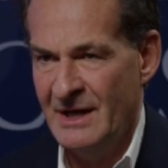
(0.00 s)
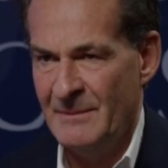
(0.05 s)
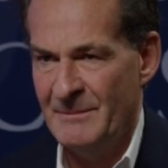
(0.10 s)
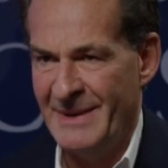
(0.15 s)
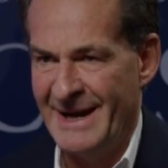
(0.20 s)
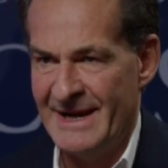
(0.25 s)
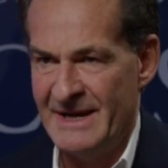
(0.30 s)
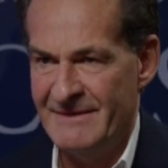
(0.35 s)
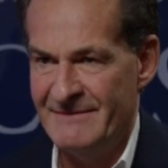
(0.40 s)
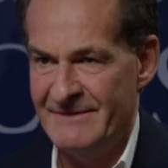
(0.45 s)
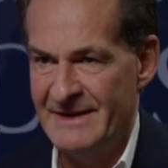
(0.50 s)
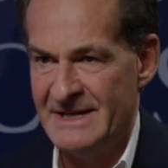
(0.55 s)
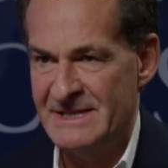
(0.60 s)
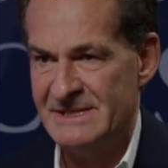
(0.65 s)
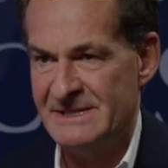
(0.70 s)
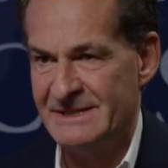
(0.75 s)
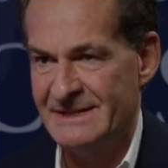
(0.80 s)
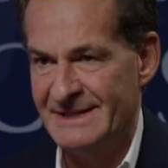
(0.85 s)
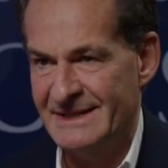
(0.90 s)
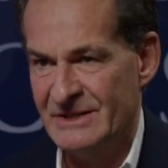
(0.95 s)
by
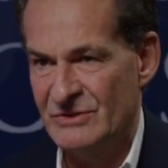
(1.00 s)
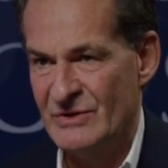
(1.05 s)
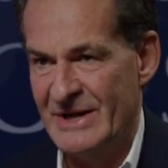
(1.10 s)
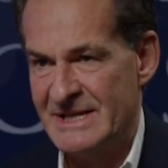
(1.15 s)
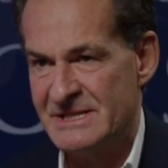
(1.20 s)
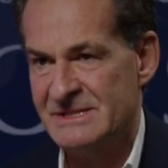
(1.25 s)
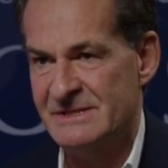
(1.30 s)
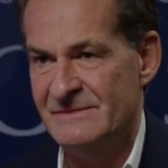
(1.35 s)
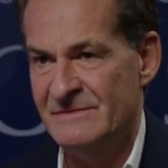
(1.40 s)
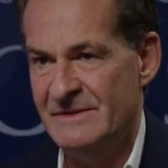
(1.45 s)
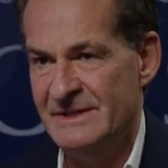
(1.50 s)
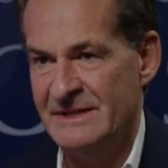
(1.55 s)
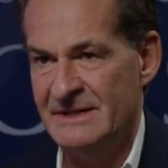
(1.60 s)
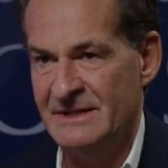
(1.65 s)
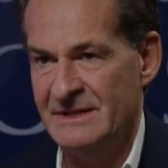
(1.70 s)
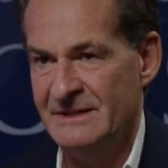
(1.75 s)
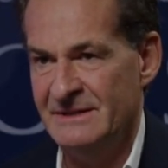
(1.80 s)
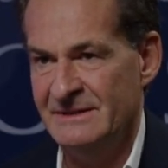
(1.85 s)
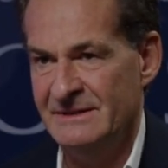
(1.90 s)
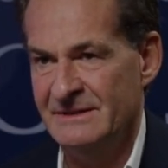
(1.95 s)
investing
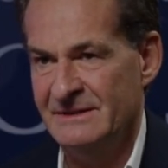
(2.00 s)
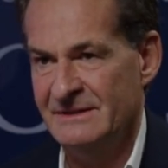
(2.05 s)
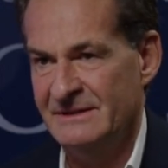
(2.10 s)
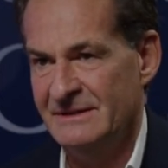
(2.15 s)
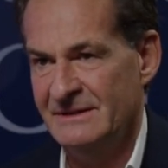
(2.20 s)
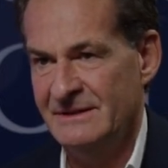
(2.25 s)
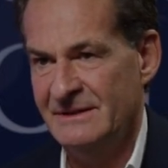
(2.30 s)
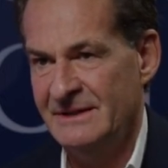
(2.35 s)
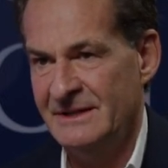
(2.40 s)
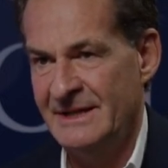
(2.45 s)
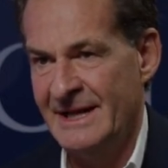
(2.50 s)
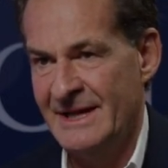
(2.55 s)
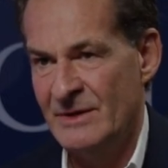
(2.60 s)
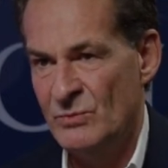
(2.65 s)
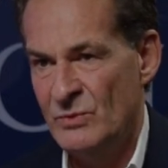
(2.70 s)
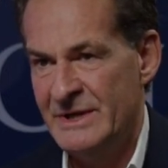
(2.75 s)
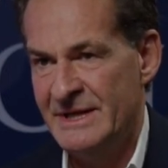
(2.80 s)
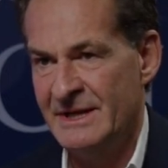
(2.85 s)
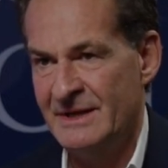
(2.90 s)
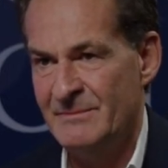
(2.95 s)
aggressively in a
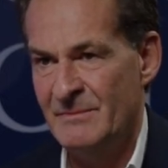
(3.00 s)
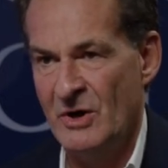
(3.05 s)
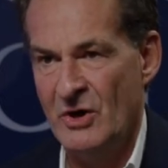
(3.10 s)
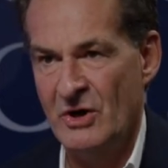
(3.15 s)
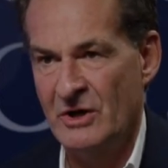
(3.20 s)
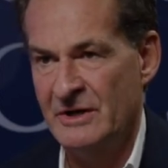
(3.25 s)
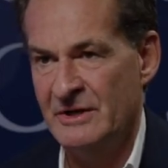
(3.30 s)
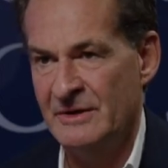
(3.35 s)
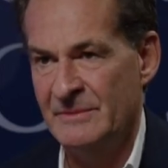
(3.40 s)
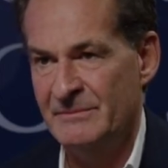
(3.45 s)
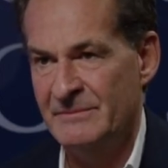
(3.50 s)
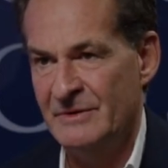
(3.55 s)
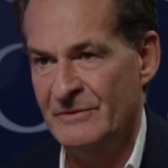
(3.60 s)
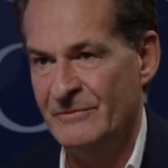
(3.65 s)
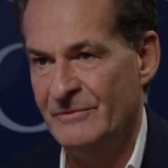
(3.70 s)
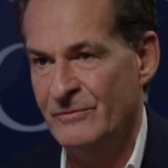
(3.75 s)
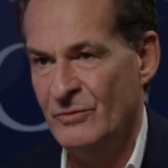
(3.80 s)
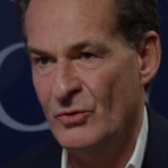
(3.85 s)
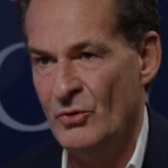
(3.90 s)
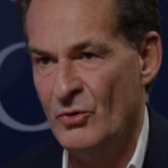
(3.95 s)
weak market
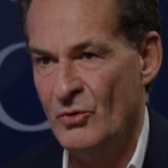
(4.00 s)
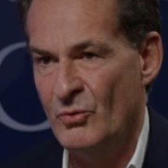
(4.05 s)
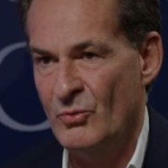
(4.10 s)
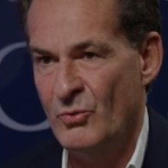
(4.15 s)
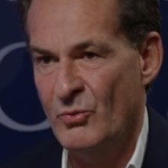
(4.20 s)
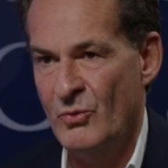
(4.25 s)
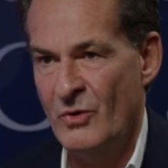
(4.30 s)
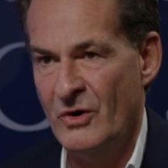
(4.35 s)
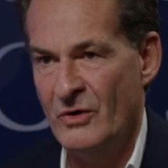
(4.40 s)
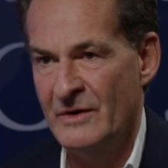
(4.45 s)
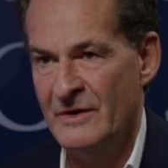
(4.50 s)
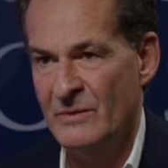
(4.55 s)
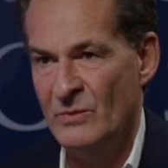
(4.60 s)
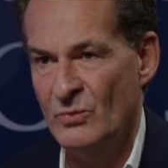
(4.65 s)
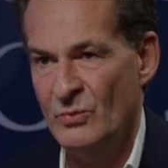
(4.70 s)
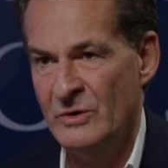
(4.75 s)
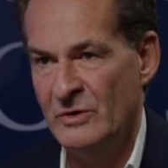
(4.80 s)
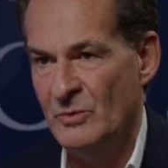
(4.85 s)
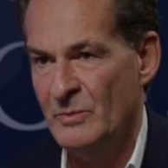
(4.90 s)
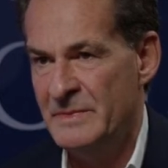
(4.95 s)
before what
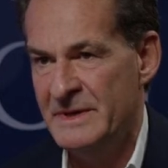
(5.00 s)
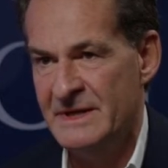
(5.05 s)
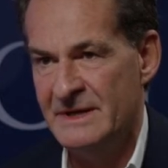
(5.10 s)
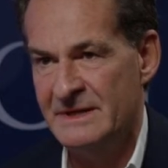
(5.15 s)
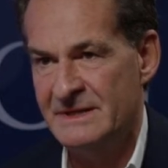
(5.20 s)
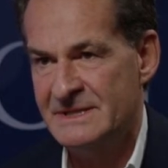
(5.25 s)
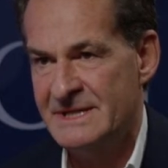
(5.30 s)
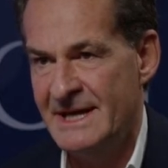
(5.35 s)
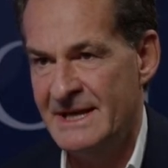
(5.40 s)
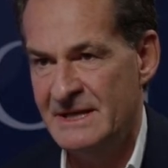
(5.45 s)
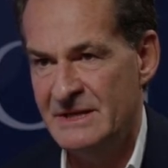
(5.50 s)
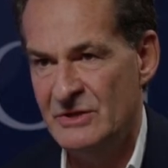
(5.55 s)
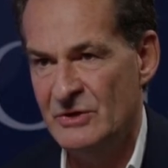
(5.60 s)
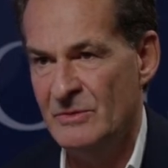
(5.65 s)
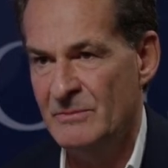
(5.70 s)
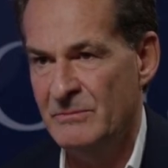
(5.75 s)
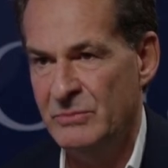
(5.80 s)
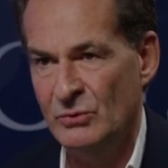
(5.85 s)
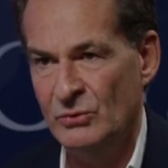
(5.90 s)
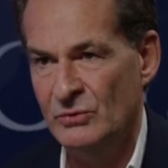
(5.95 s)
will be a 10 year
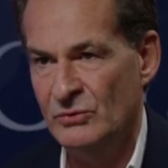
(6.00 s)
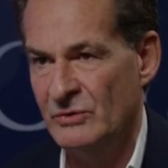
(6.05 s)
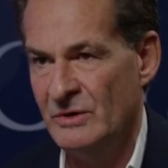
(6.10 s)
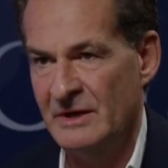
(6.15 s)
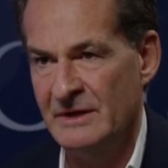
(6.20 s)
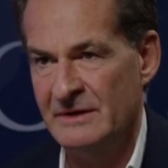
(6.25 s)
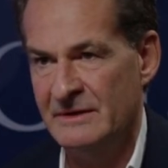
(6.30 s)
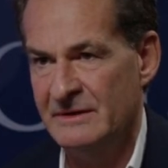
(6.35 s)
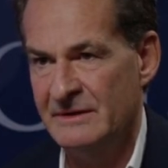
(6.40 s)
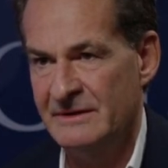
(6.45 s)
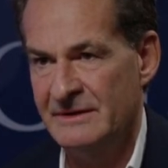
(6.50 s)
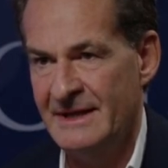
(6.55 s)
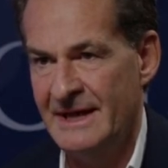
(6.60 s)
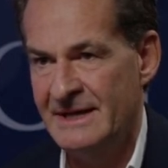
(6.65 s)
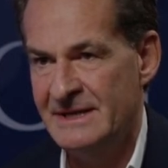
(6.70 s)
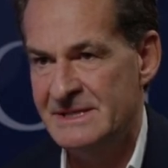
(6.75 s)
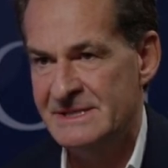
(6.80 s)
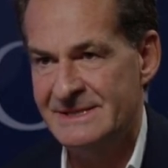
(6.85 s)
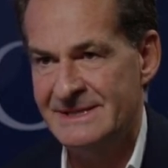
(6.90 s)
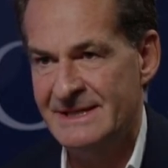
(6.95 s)
bull run
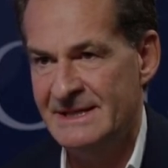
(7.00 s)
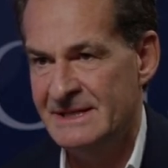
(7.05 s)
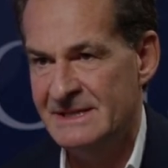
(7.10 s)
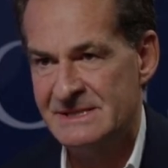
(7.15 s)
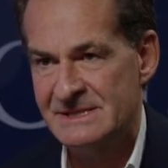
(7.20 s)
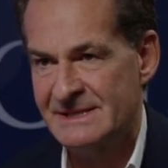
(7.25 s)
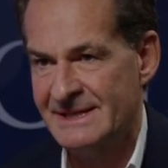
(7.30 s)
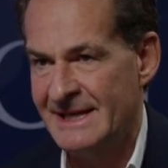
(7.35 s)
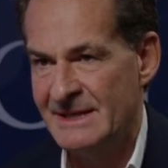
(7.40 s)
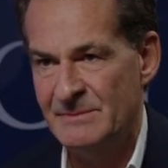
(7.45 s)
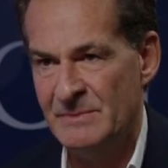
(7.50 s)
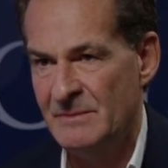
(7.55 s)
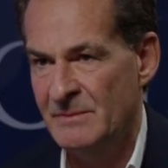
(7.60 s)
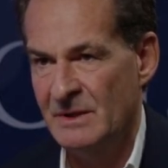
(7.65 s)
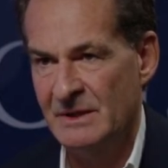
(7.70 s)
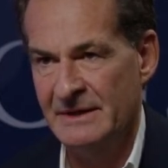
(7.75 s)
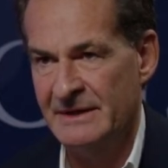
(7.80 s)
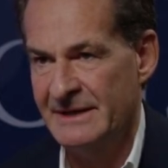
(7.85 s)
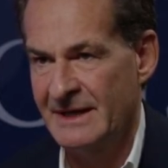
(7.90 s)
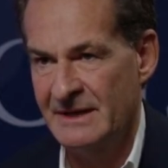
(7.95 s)
that is
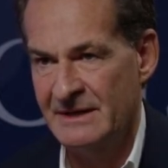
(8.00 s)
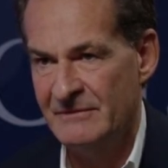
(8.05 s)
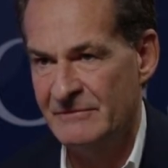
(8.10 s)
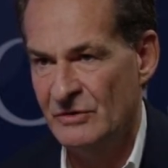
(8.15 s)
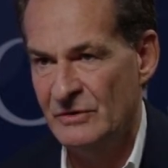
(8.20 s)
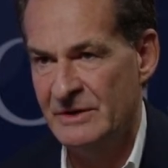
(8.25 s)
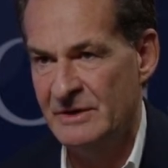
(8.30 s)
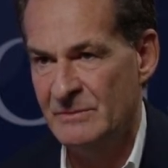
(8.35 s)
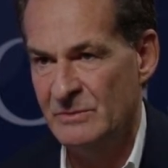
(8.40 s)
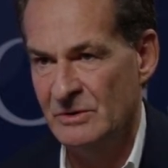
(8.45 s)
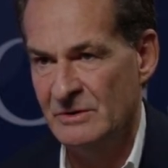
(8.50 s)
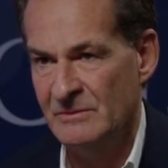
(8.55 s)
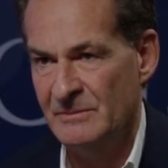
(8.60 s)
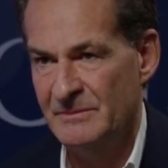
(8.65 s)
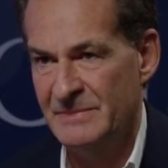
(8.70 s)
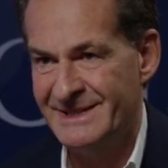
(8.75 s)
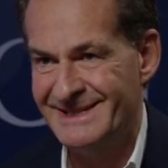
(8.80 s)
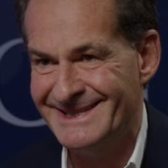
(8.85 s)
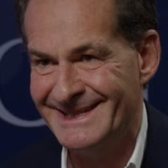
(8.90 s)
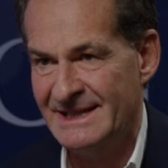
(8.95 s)
inescapable and unavoidable,
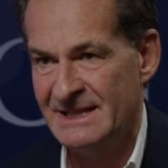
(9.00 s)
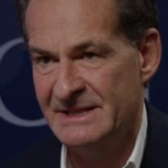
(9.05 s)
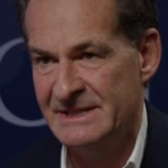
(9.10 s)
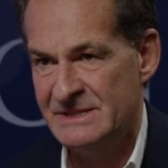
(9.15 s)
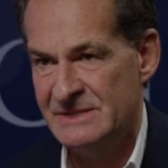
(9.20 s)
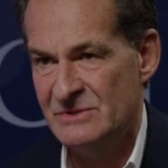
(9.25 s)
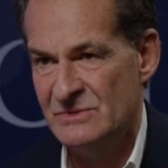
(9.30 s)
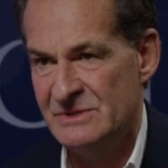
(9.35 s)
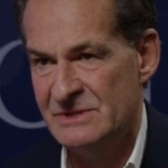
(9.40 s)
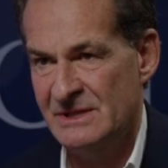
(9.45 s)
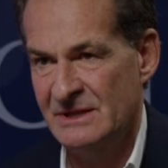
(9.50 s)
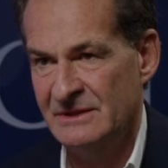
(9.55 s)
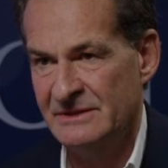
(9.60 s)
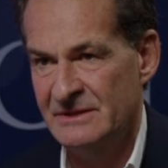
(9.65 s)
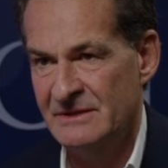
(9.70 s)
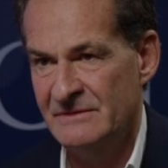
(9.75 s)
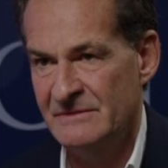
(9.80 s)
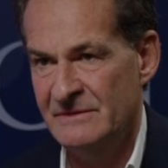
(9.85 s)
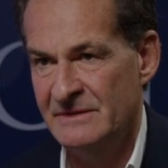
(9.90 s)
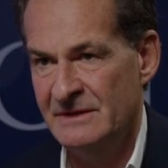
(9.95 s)
particularly as a
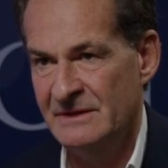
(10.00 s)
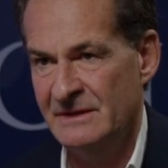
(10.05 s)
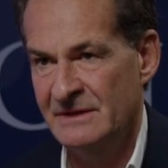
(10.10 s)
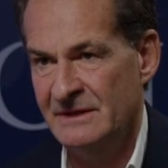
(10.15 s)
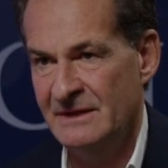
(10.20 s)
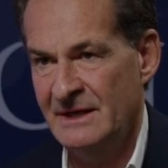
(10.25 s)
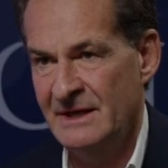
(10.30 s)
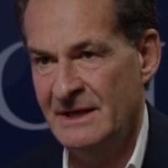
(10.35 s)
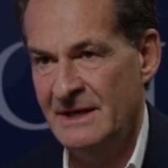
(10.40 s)
result of the